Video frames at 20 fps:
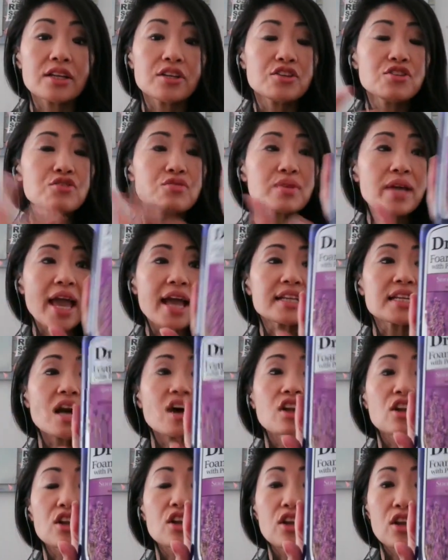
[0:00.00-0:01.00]
You get
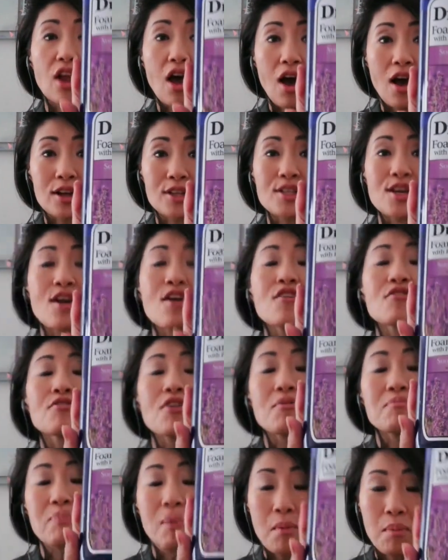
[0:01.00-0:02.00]
a lot
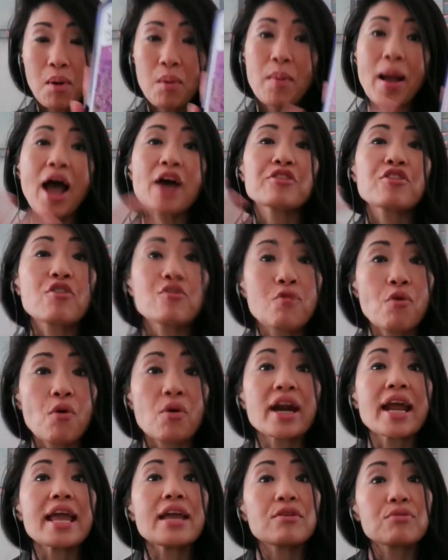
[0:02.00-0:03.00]
of bubble bath
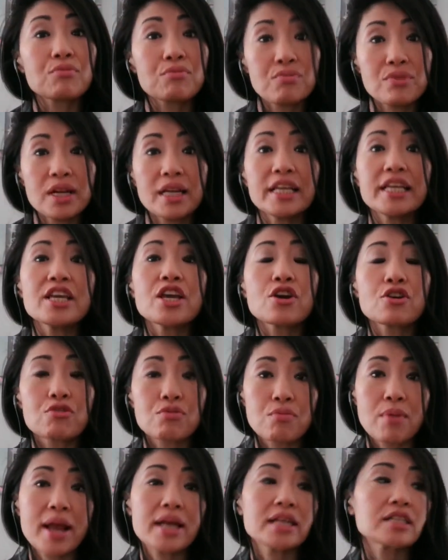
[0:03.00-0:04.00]
for a really
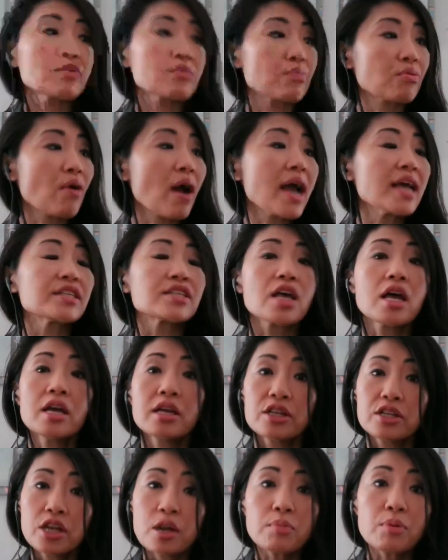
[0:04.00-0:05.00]
great price.
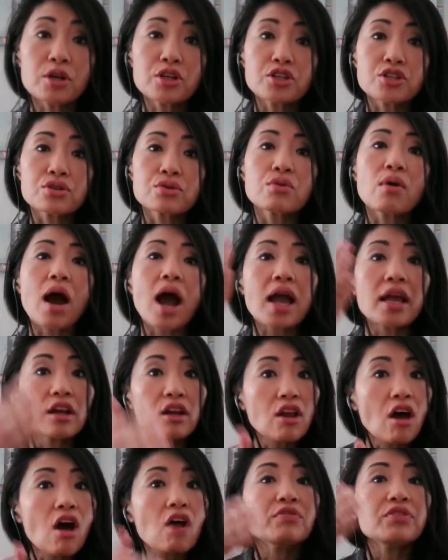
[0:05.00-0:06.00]
Number two, I
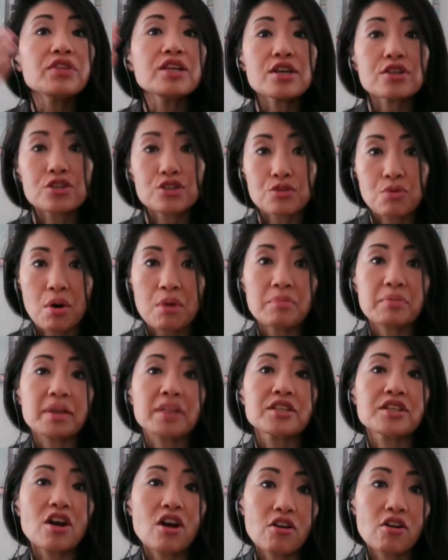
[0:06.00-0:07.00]
love the
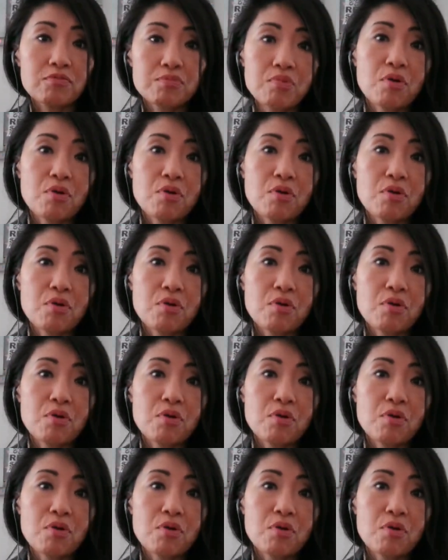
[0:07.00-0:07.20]
assortment of